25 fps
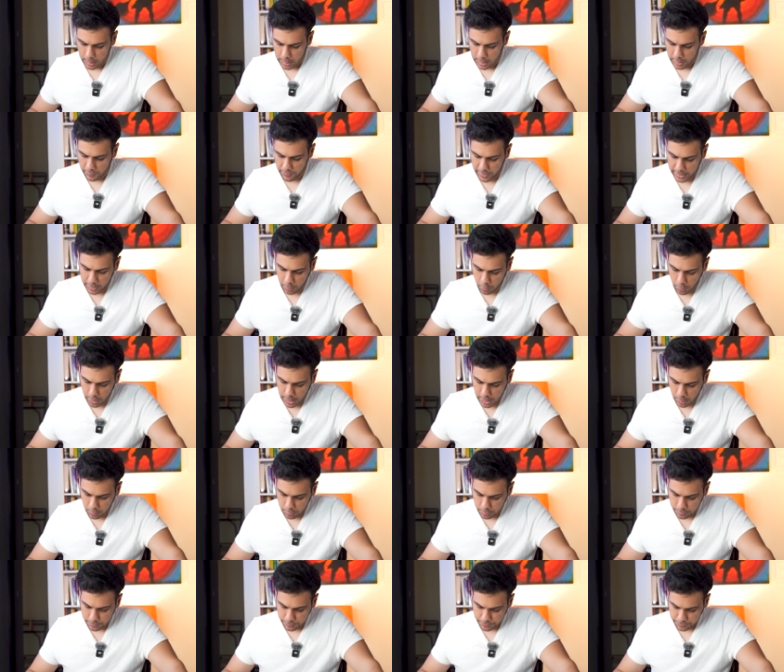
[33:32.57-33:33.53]
If I go
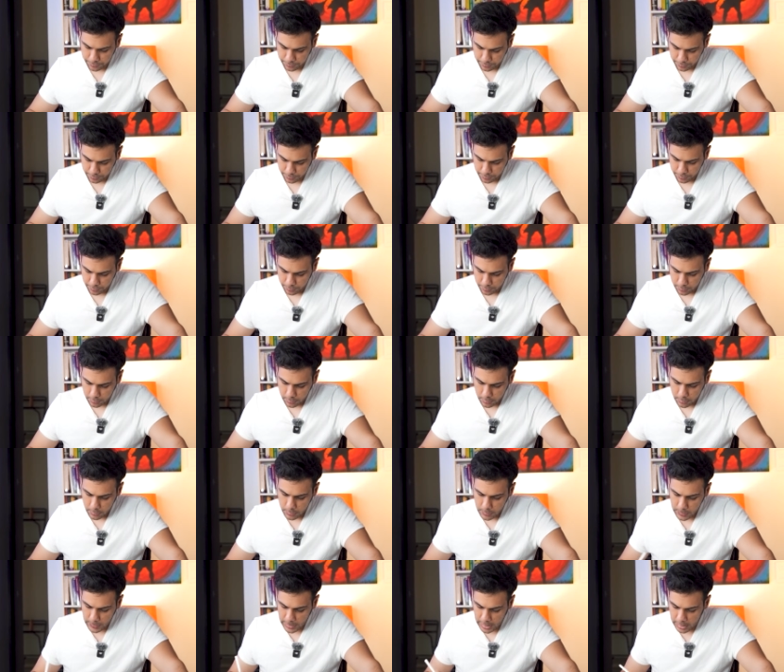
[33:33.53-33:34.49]
down,
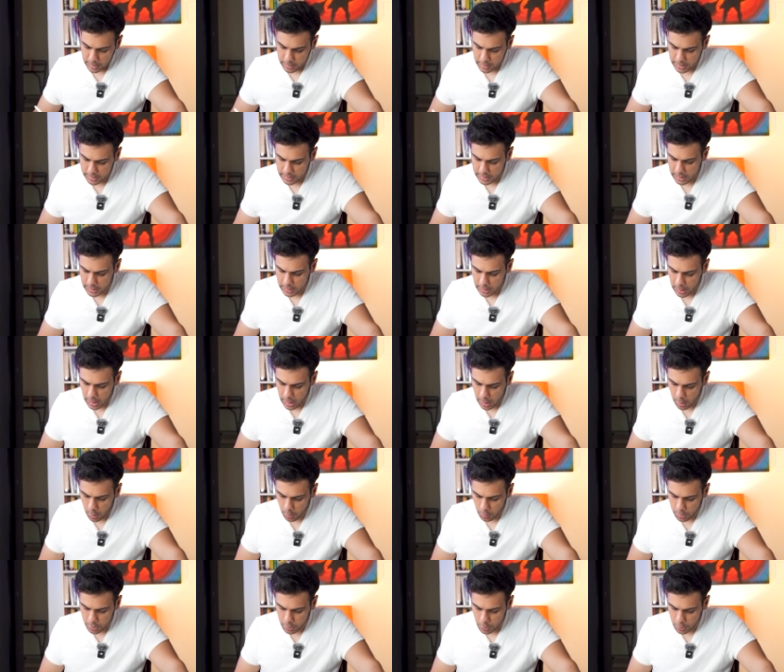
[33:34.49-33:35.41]
this is how